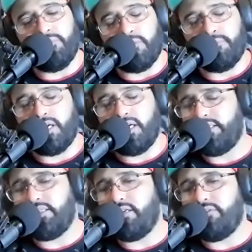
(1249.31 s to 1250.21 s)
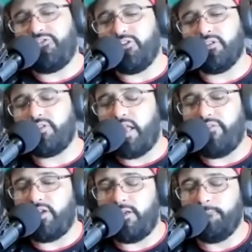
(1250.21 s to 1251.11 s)
My mind didn't feel as
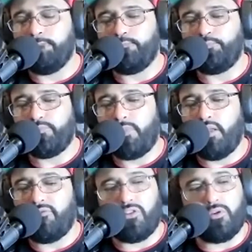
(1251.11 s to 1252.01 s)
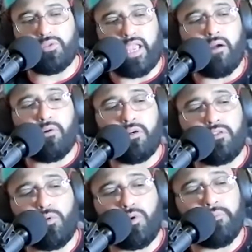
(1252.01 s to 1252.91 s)
heavy for those hour and
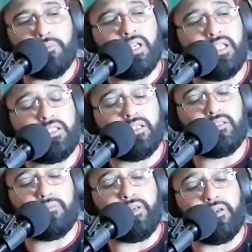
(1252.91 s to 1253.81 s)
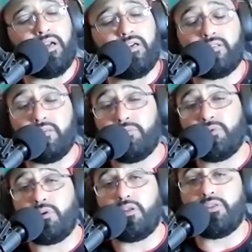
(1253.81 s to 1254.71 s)
20 minutes. And to be honest, it was
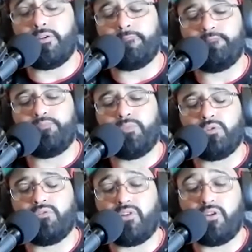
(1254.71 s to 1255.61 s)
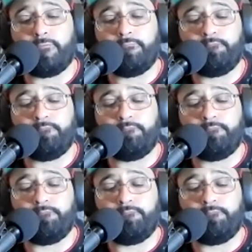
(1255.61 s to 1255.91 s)
worth it. It was fun.